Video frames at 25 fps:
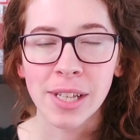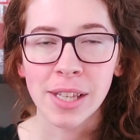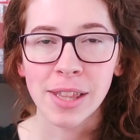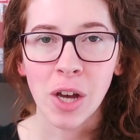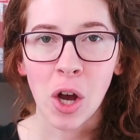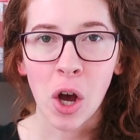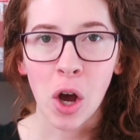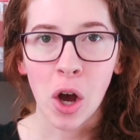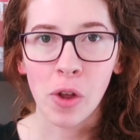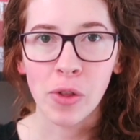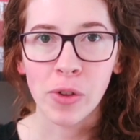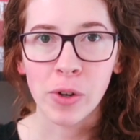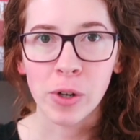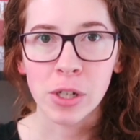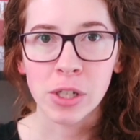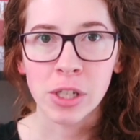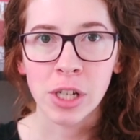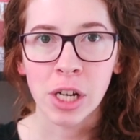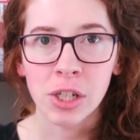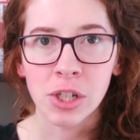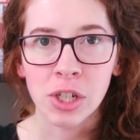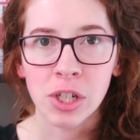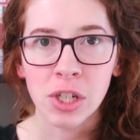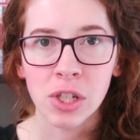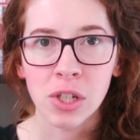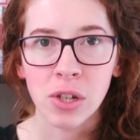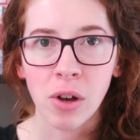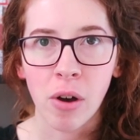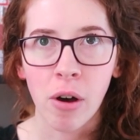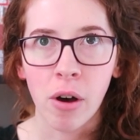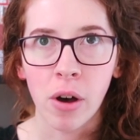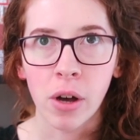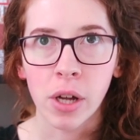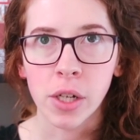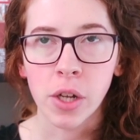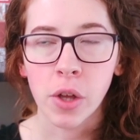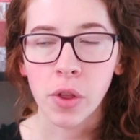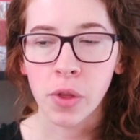that the author touches
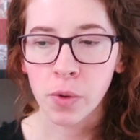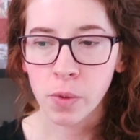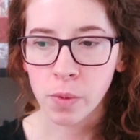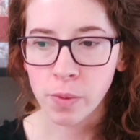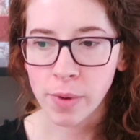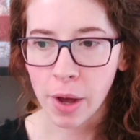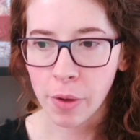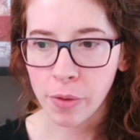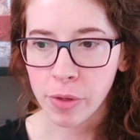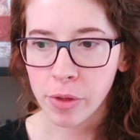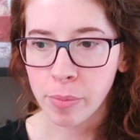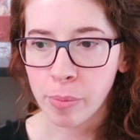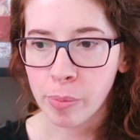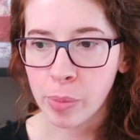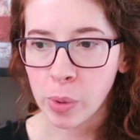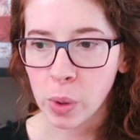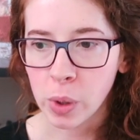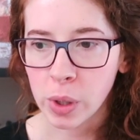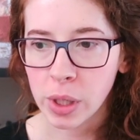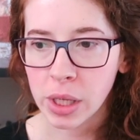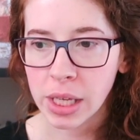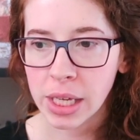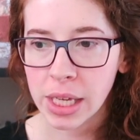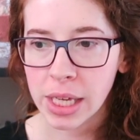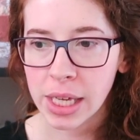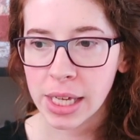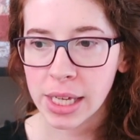on throughout the book